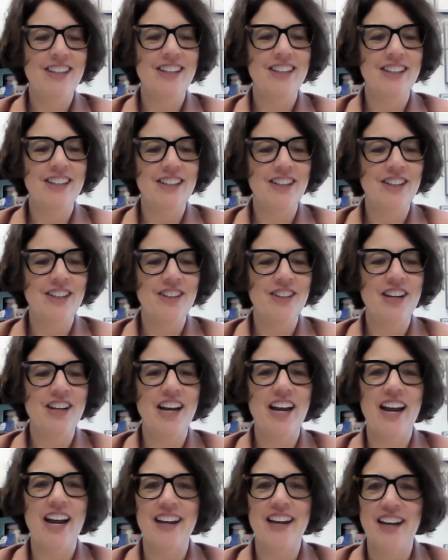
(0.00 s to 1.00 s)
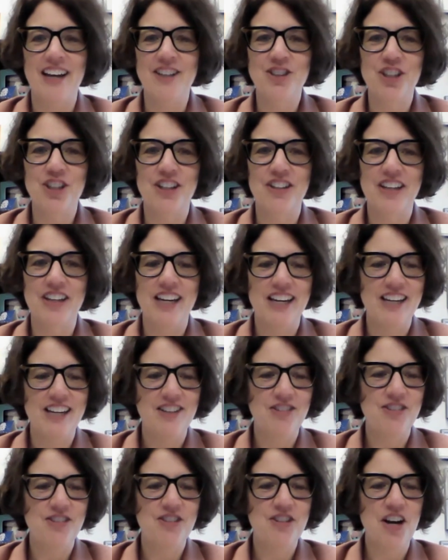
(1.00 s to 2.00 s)
in
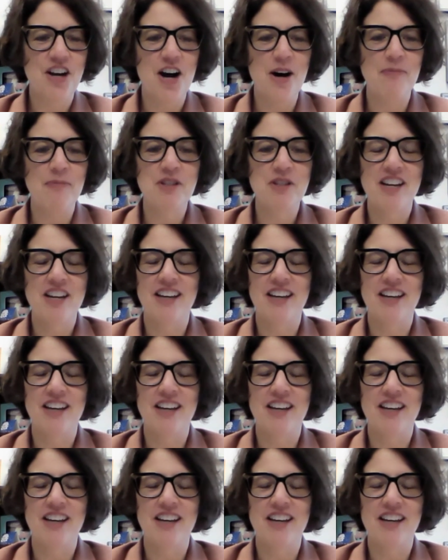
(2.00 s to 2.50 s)
AHLA's top